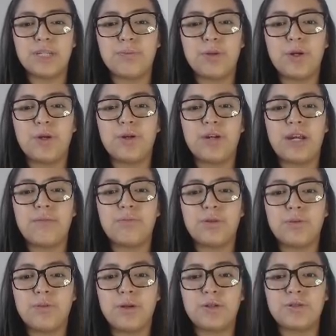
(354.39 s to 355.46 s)
Program
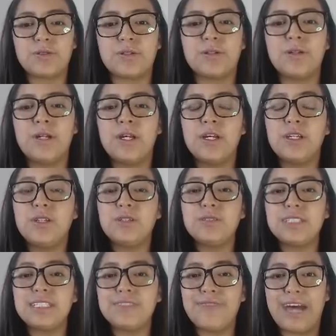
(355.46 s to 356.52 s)
proposal
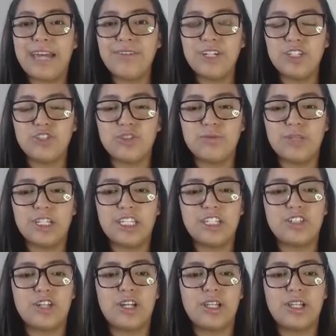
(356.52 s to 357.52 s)
uses $500 million